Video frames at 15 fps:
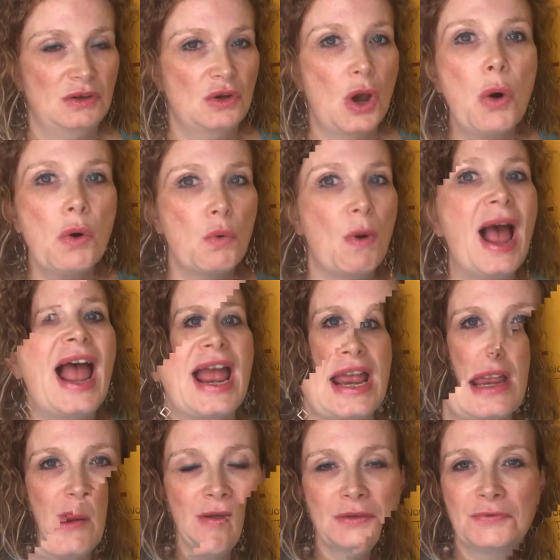go
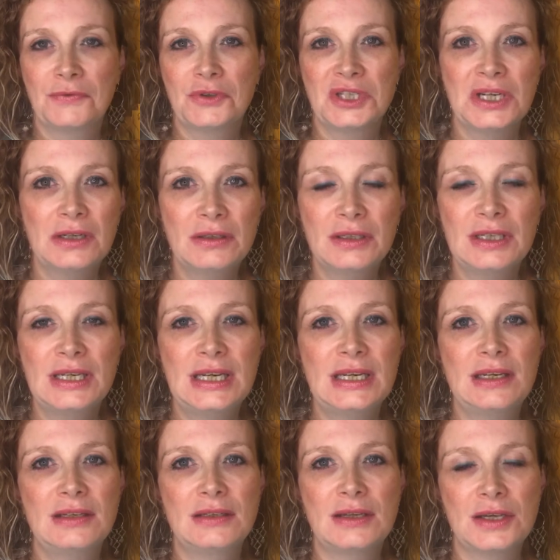away. Because
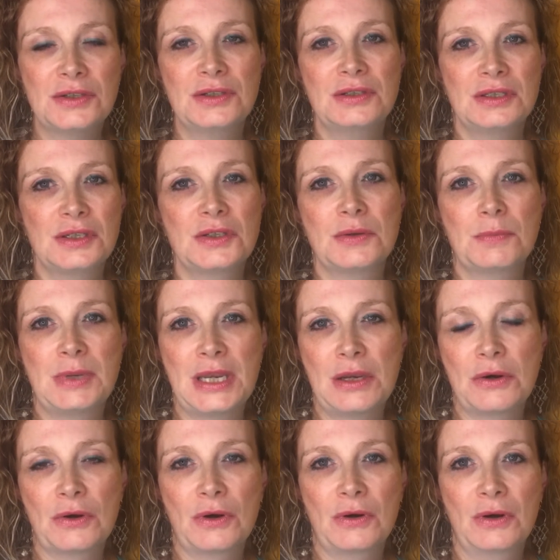fertility doesn't
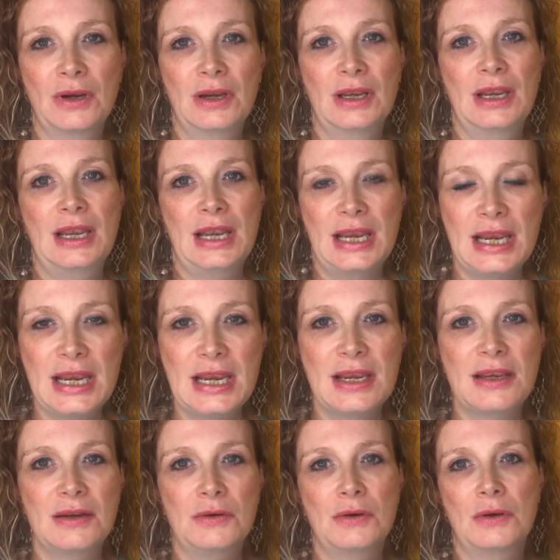disappear
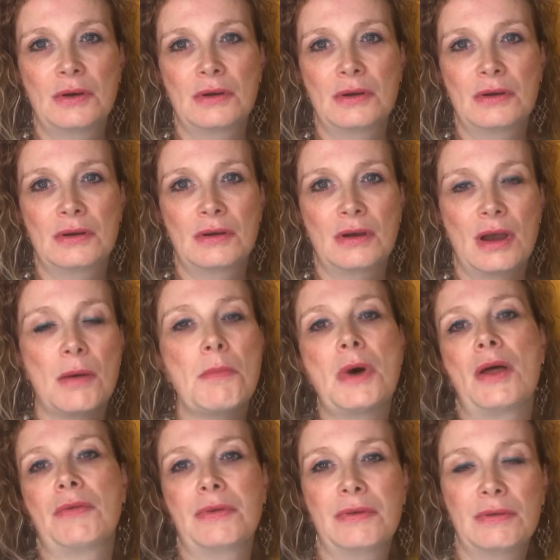in a
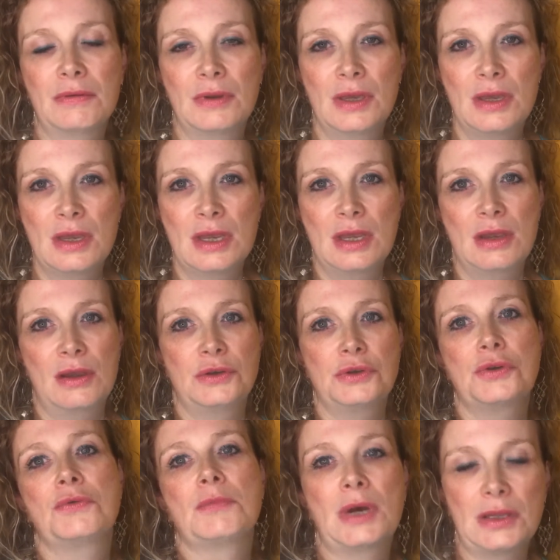month,
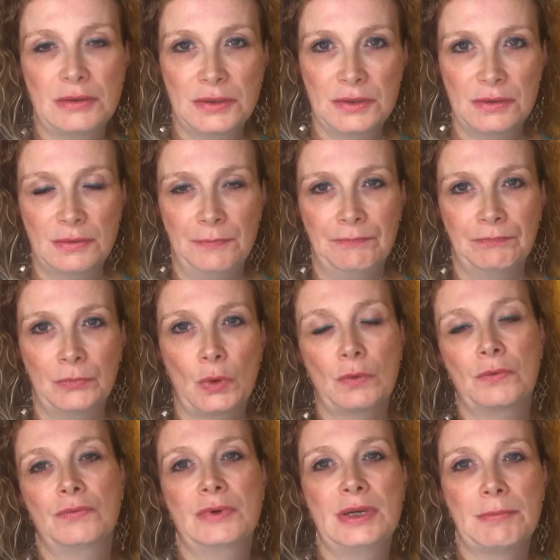2 months,
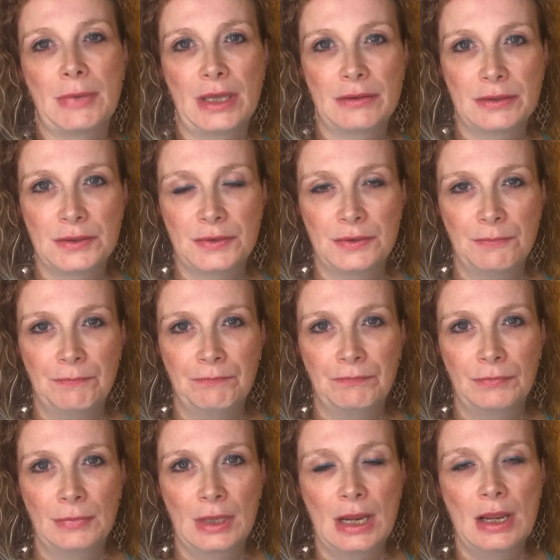or 3 months.
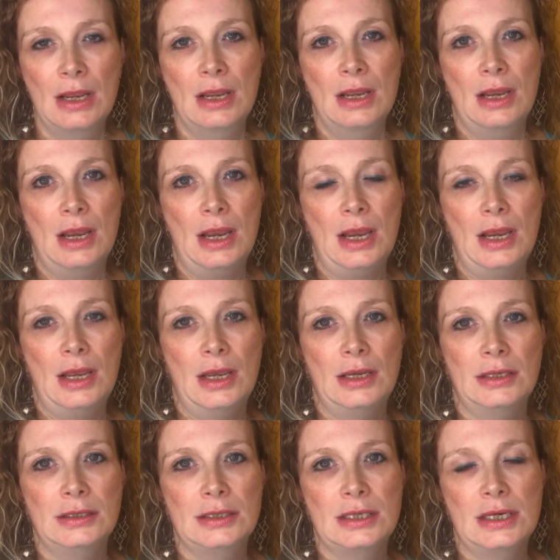
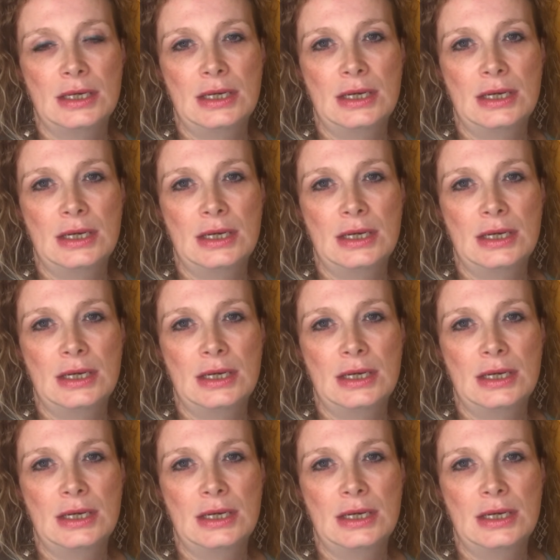And